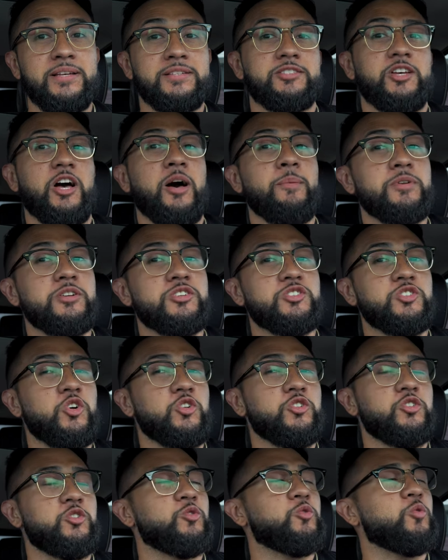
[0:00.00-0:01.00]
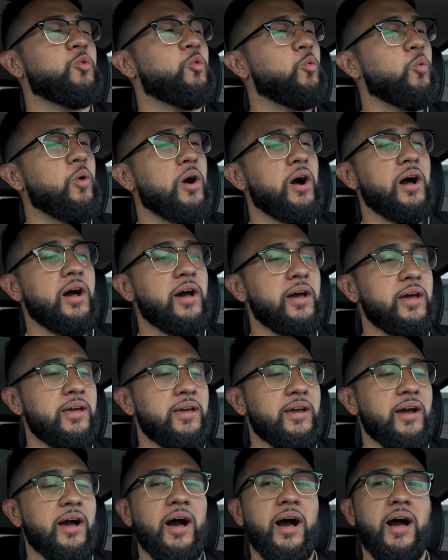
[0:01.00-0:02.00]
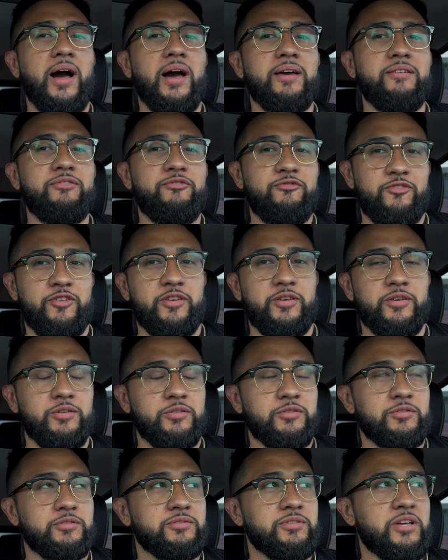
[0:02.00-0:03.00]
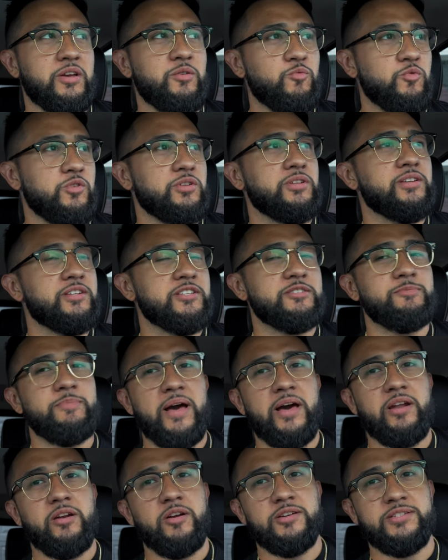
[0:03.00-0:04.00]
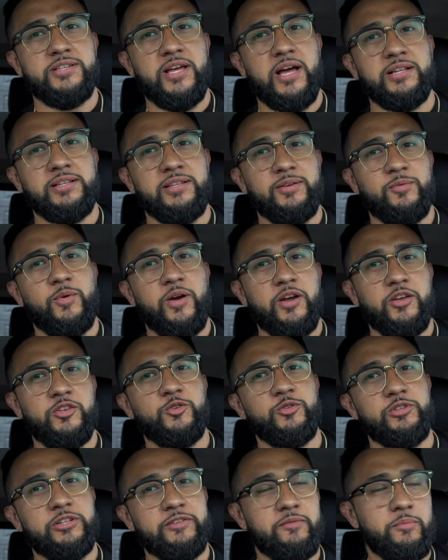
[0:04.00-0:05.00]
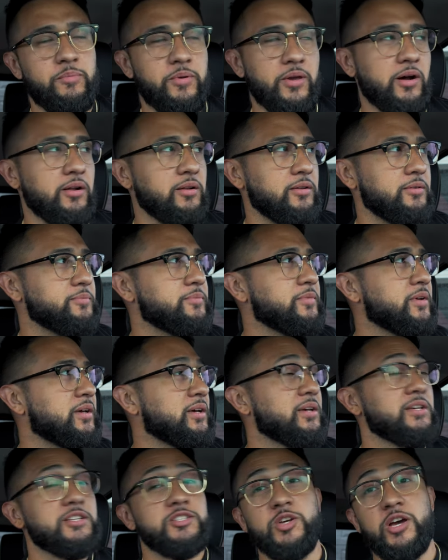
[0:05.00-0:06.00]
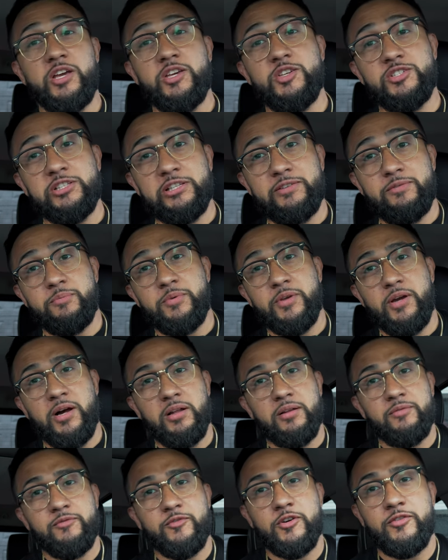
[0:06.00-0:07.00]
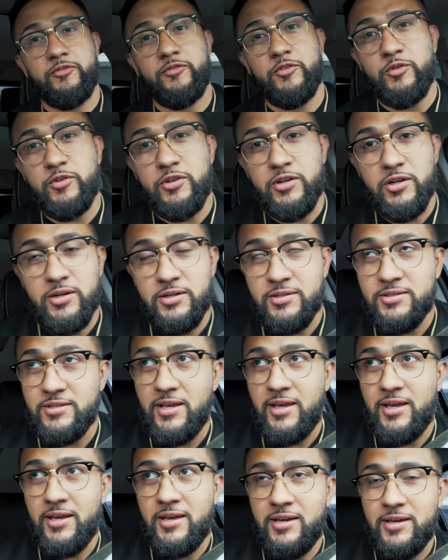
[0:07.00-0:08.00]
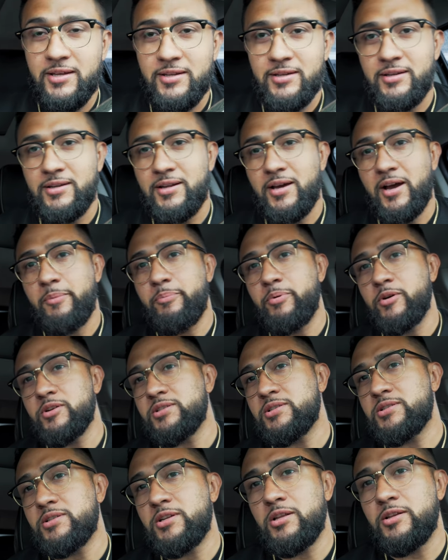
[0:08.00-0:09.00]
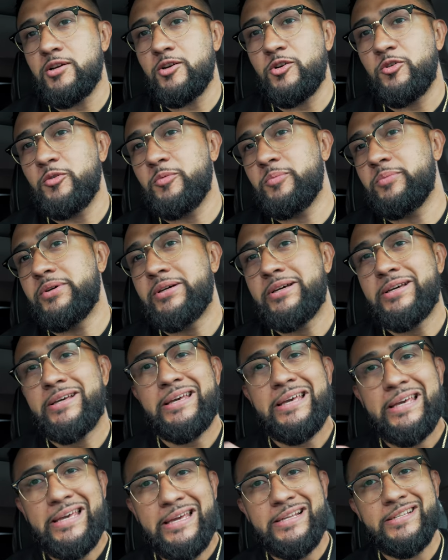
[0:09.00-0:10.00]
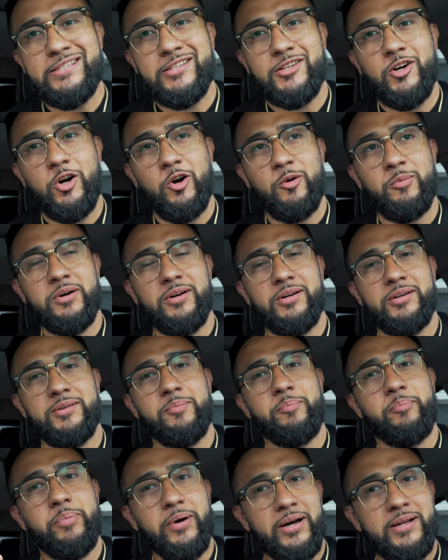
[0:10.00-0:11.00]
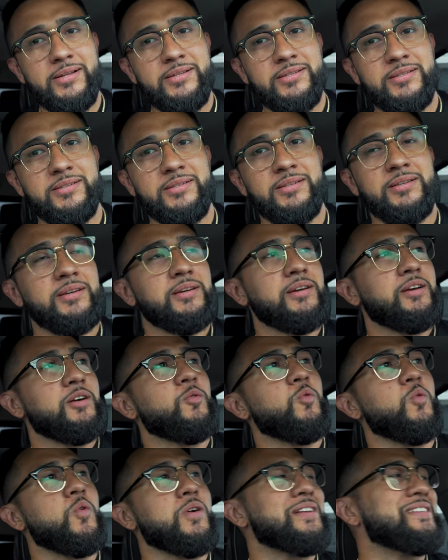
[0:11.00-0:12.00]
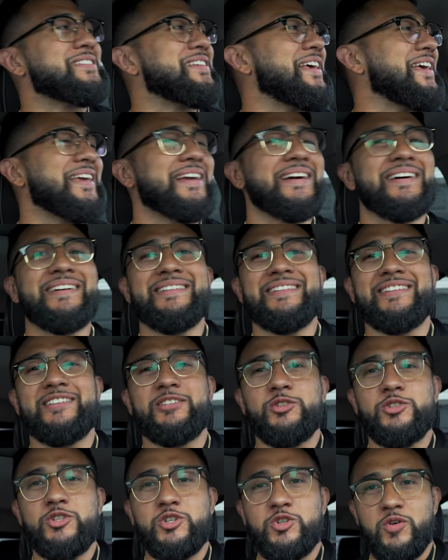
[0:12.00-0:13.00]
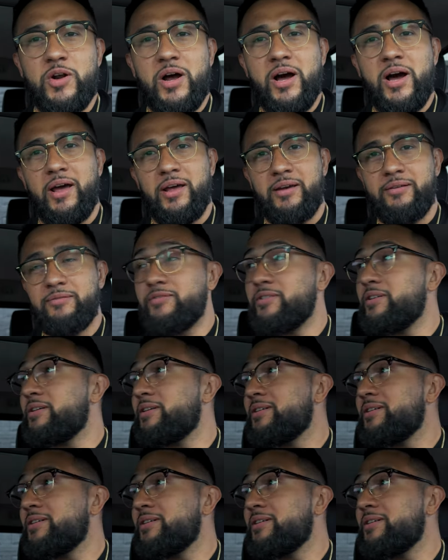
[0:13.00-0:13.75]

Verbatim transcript: So I'm gonna show you why I feel it really does matter exactly where you live in Puyallup. So I used to live in Puyallup for a few years and I purchased another home in Tacoma, but we're gonna take a little drive